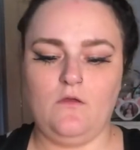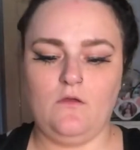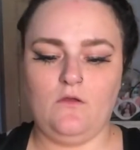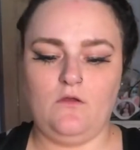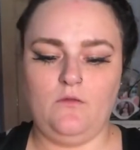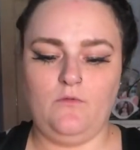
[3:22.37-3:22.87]

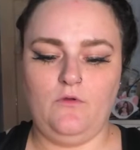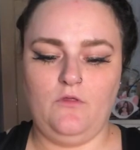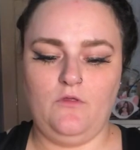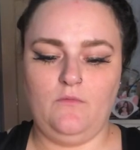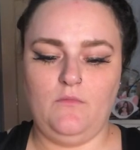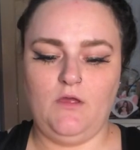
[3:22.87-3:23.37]
Going to
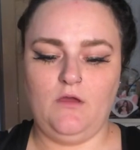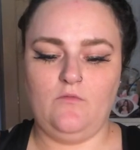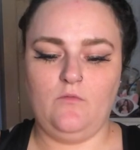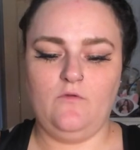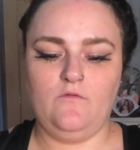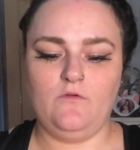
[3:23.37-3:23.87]
put the makeup
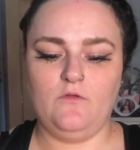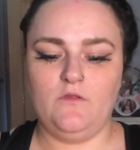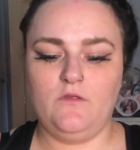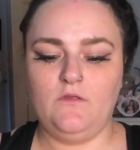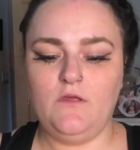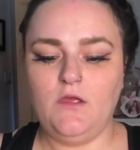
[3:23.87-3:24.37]
remover
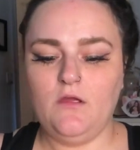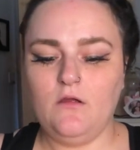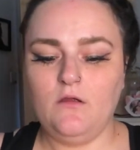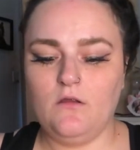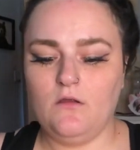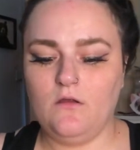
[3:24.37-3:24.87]
onto
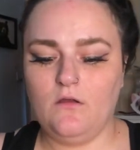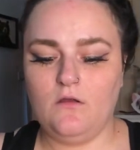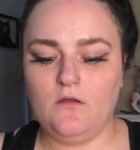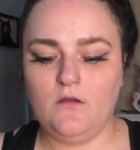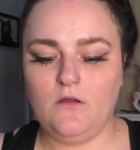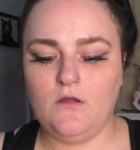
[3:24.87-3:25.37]
there,
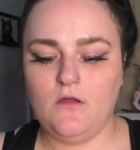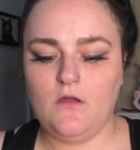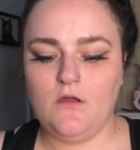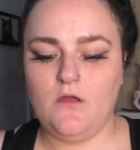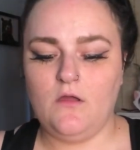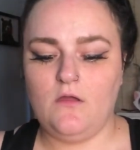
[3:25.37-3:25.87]

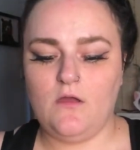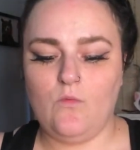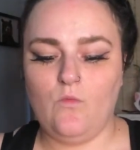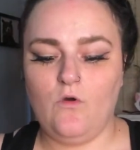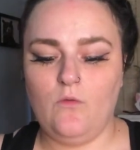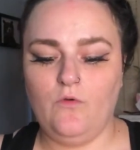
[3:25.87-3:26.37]

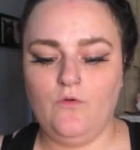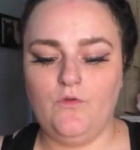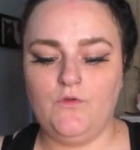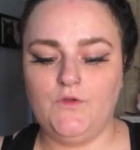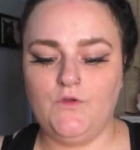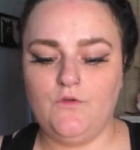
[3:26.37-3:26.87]
and what I'm
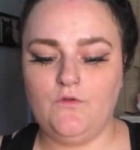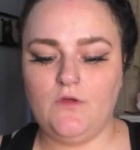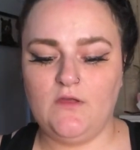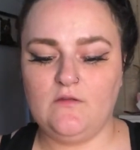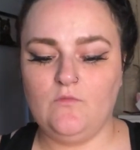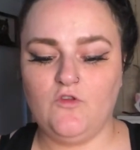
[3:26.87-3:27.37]
going to do
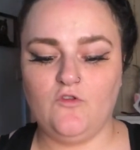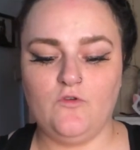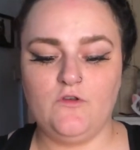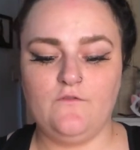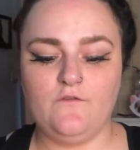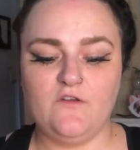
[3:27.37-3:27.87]
is I'm just
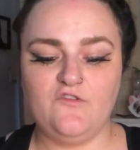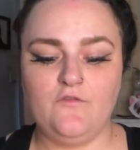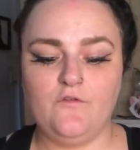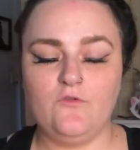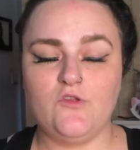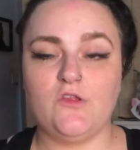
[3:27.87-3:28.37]
going to first
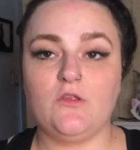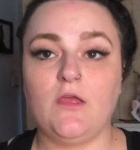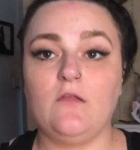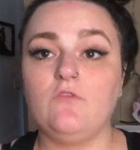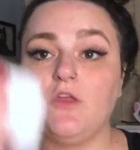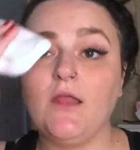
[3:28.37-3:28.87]
of all just
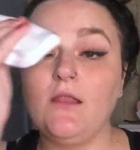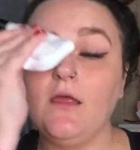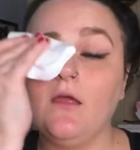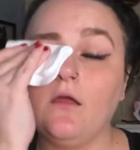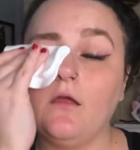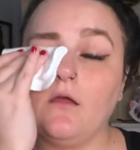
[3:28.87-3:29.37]
kind of
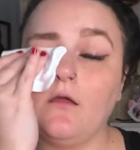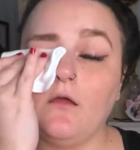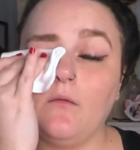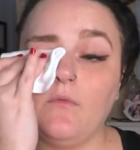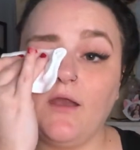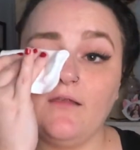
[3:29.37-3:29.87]
gently
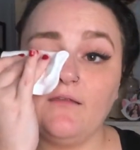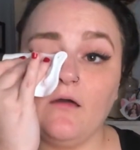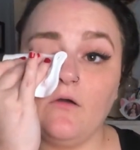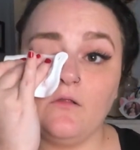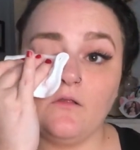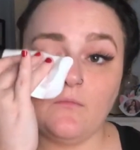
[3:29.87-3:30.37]
press that
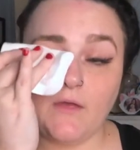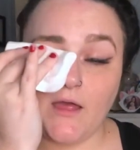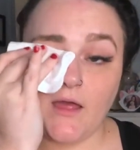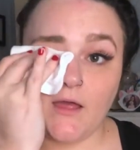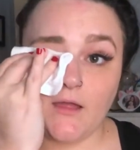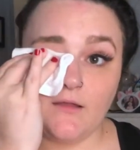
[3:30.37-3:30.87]
onto my
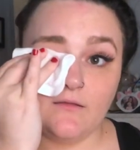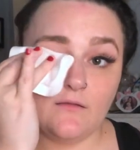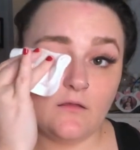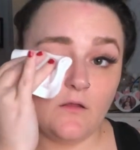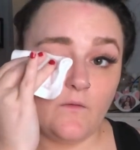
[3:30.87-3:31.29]
eyes.